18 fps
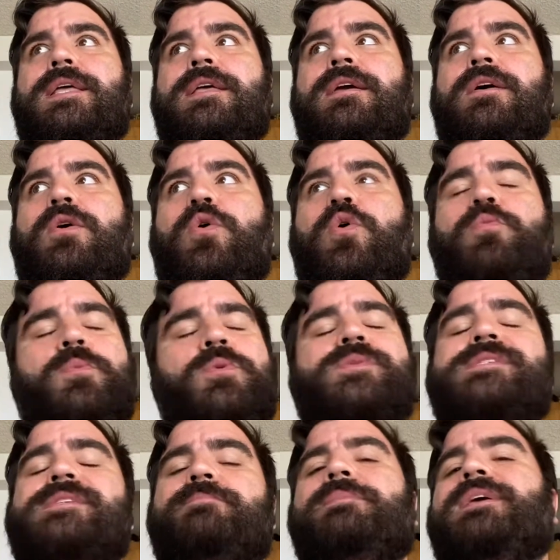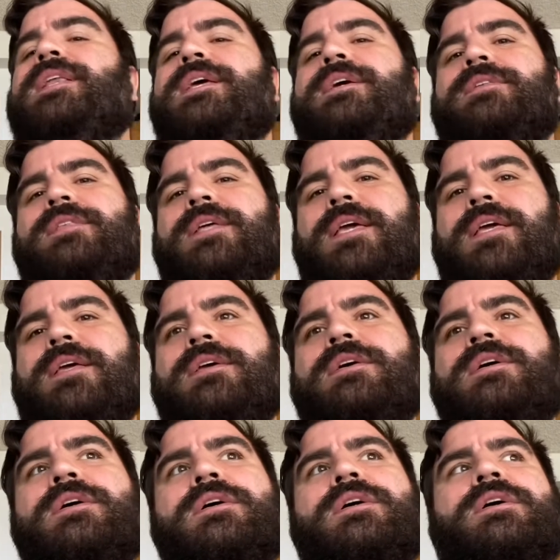Almost immediately,
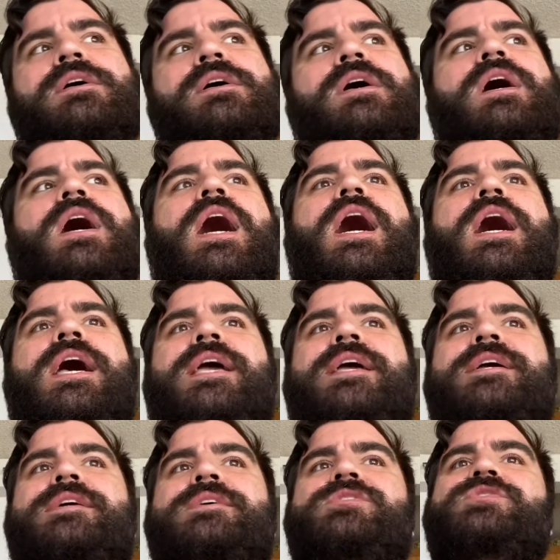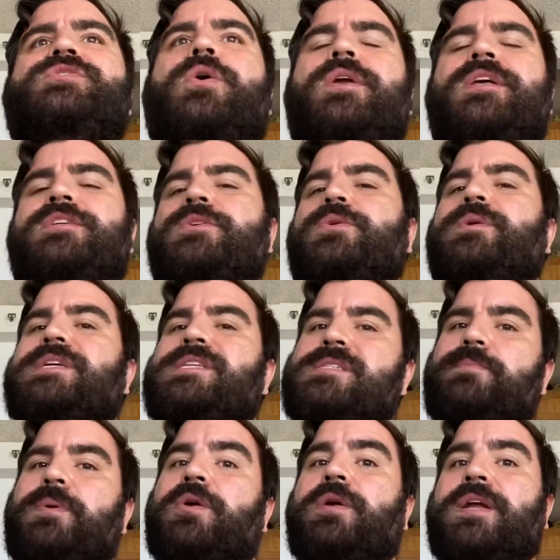I started to
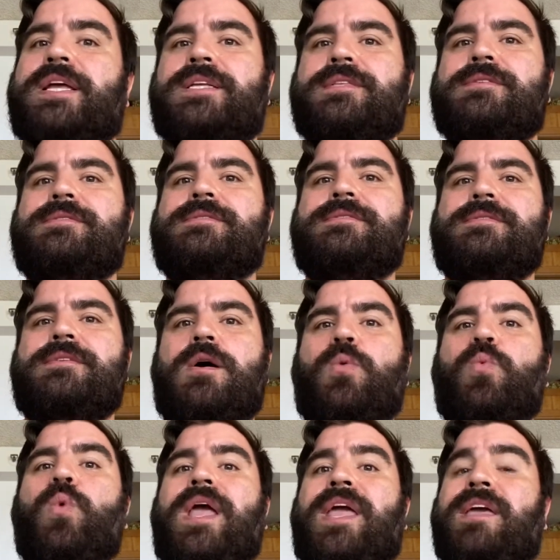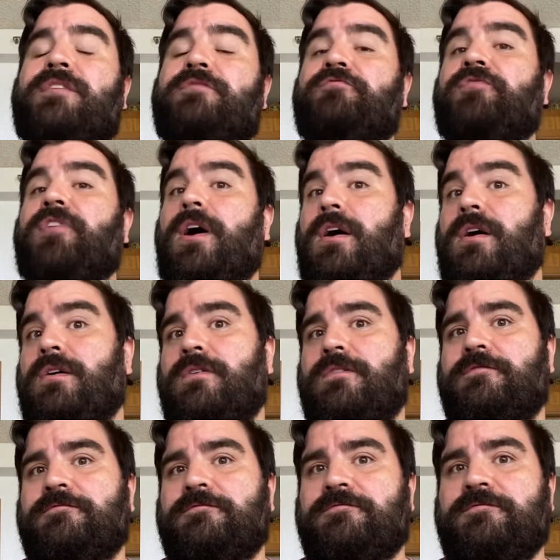experience a wave
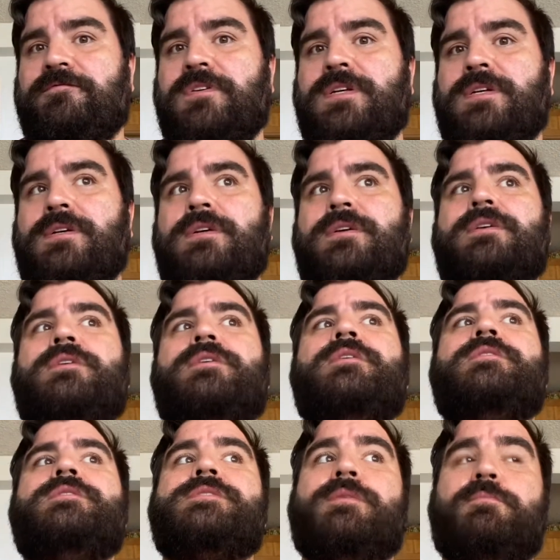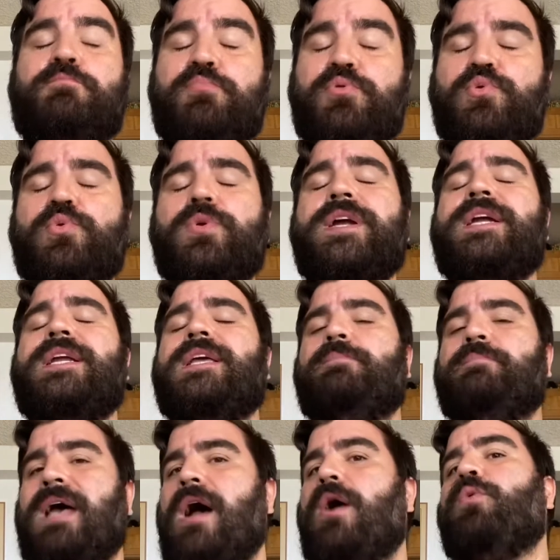of some pretty
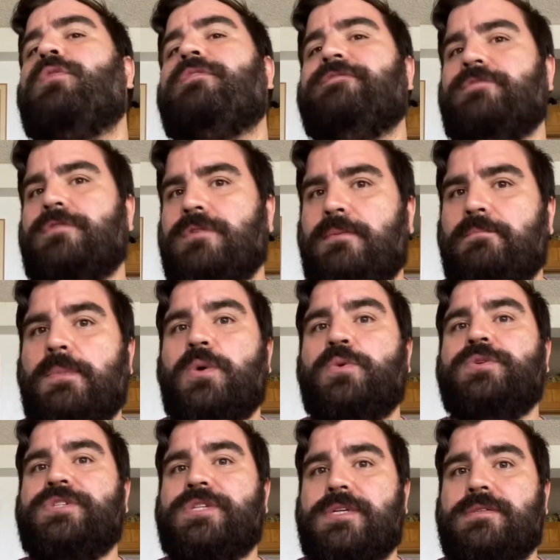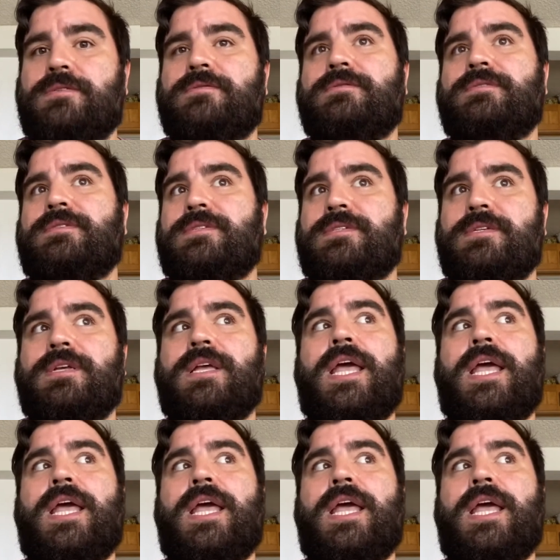powerful emotions.